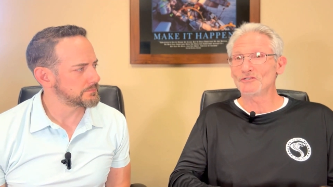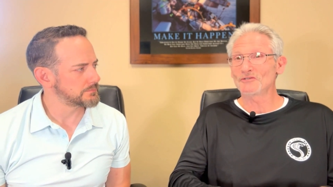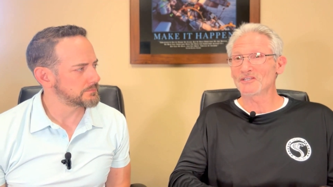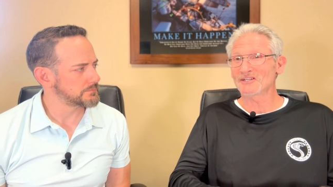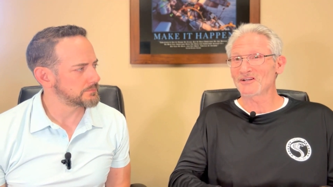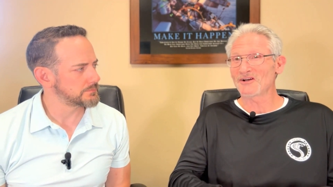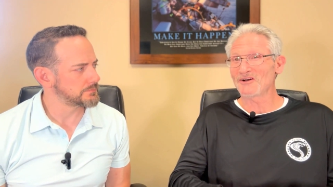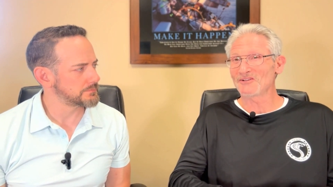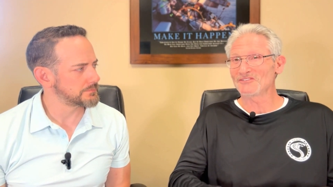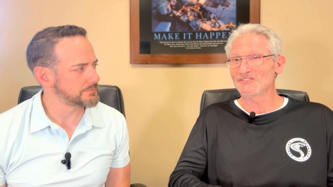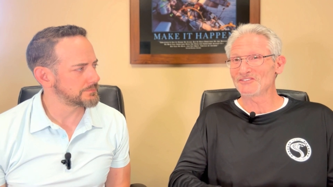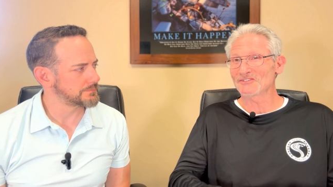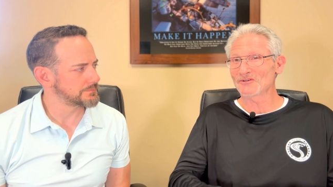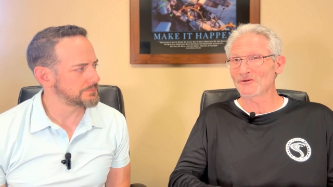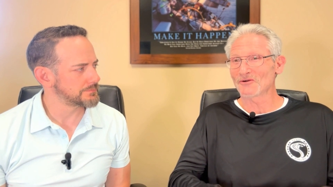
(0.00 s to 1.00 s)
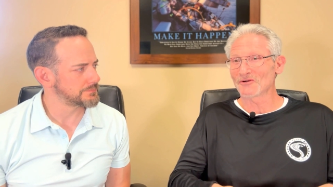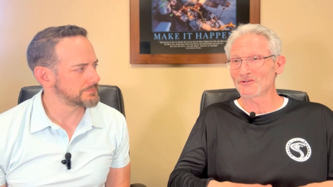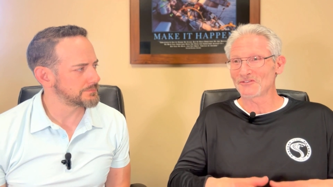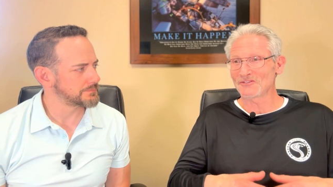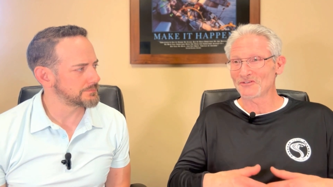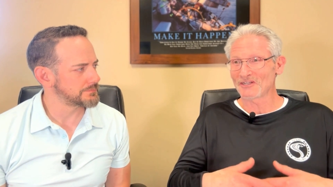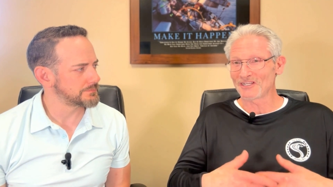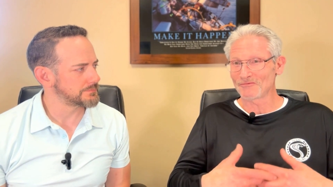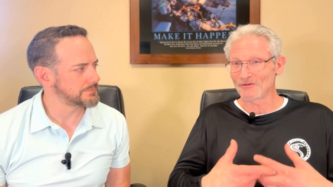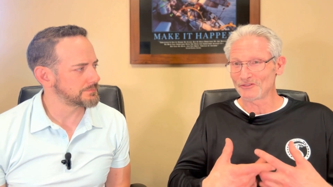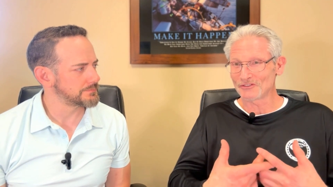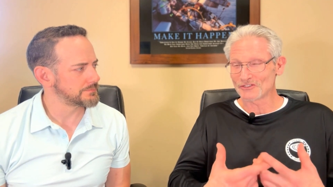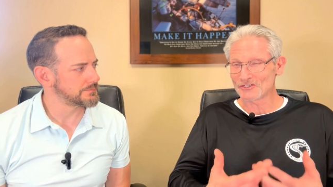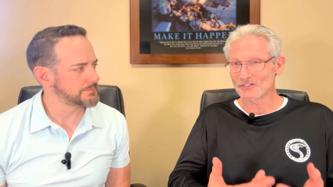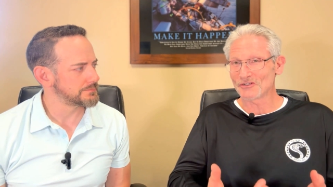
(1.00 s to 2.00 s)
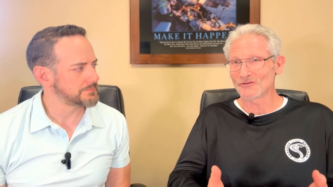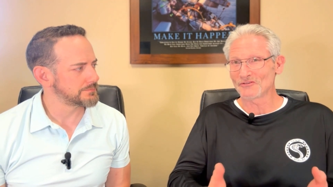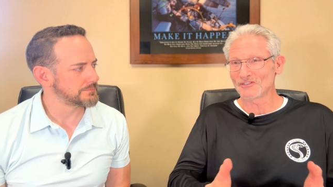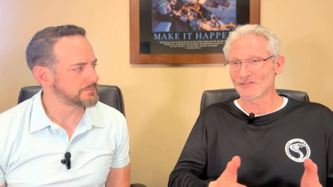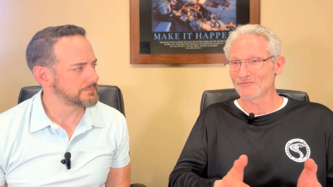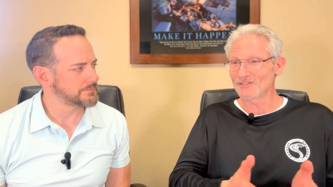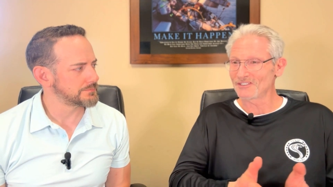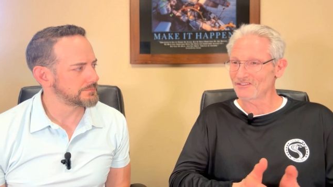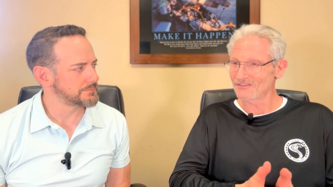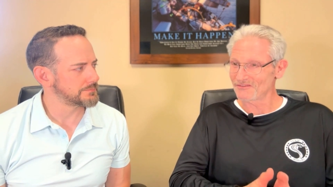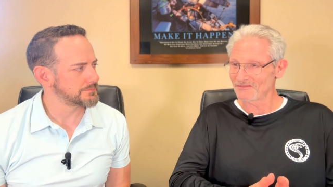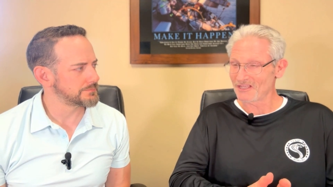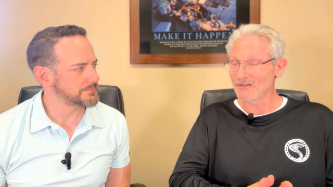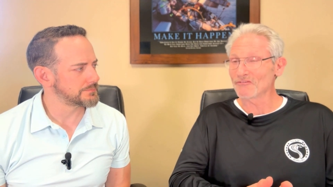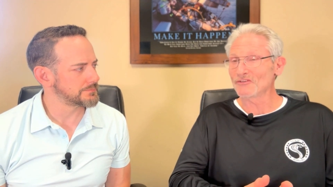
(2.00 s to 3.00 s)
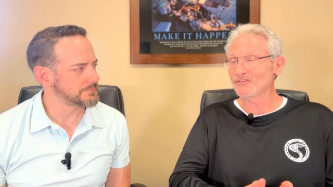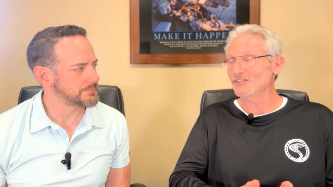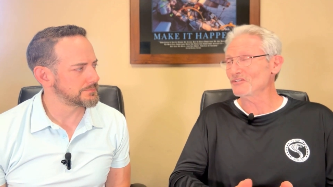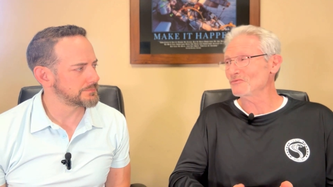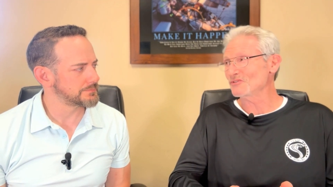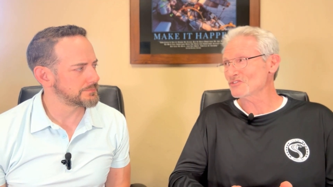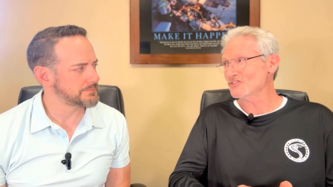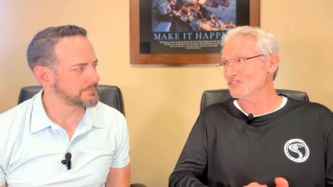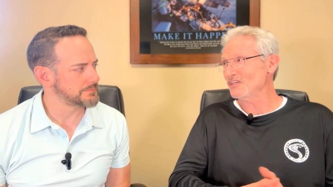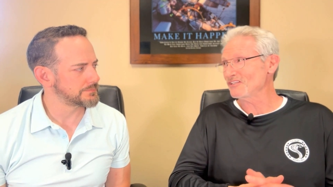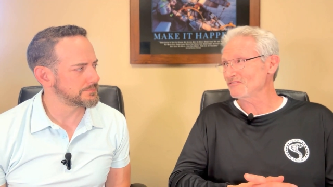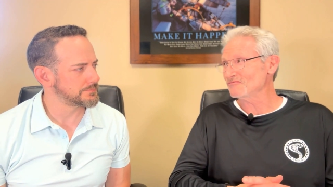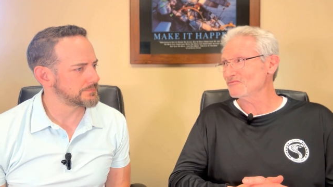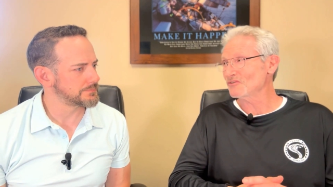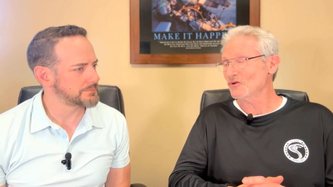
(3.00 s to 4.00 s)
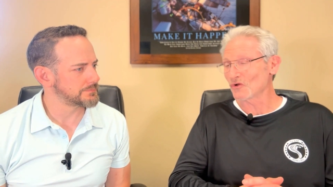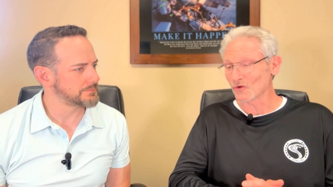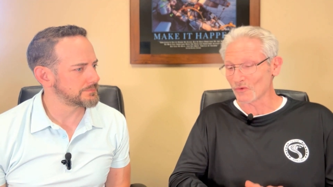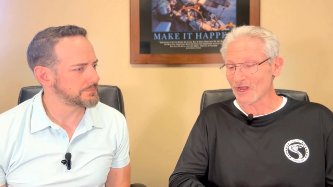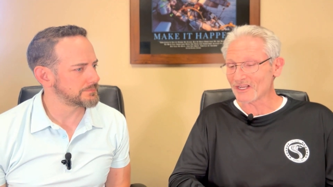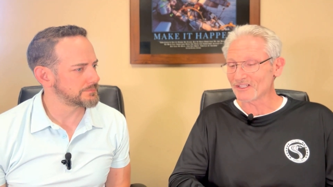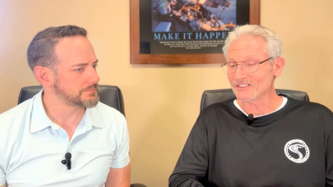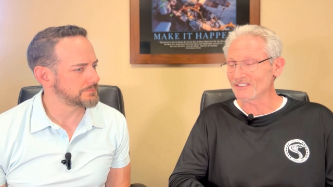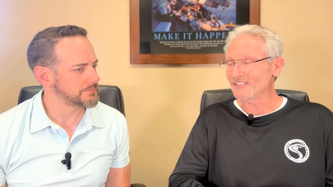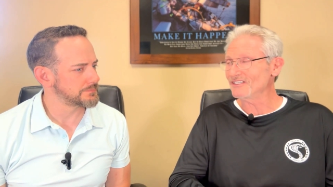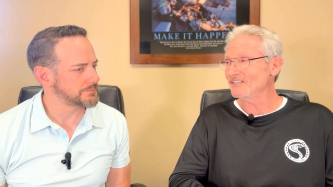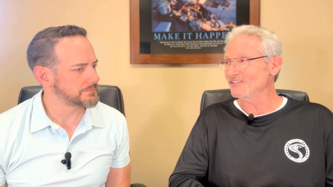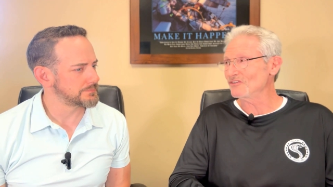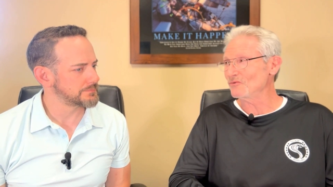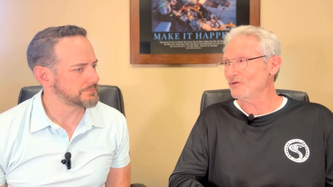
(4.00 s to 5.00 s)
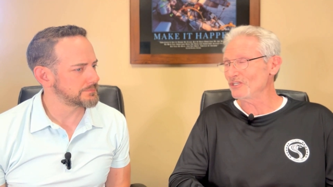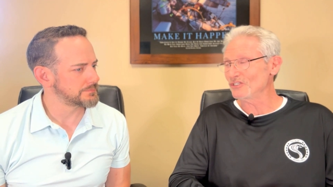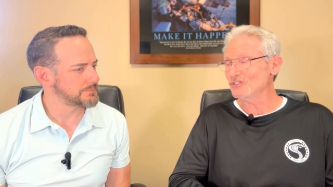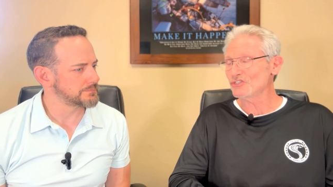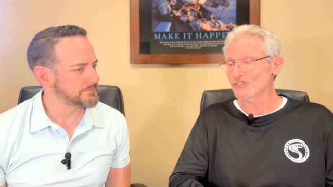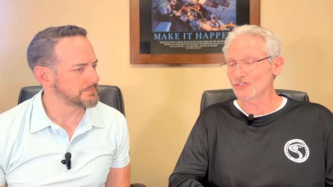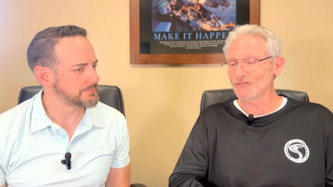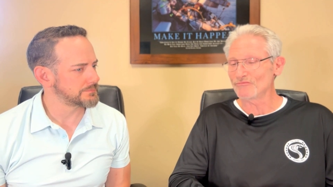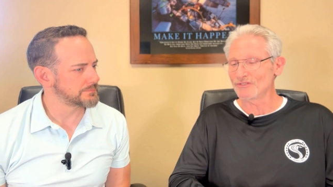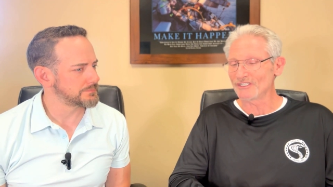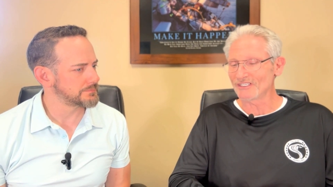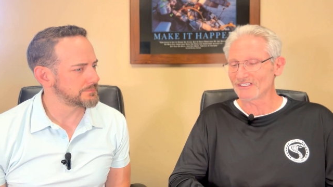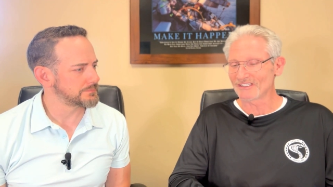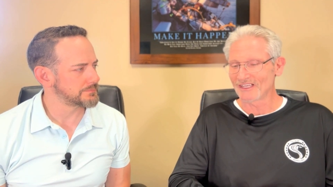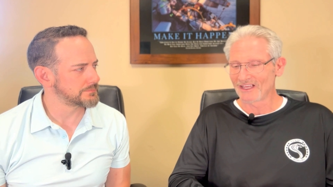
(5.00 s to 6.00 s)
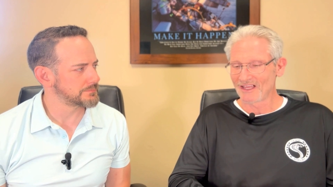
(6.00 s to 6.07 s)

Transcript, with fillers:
Speaker 1: do get called into court, you're able to show them that everything was done correctly and the way it should be.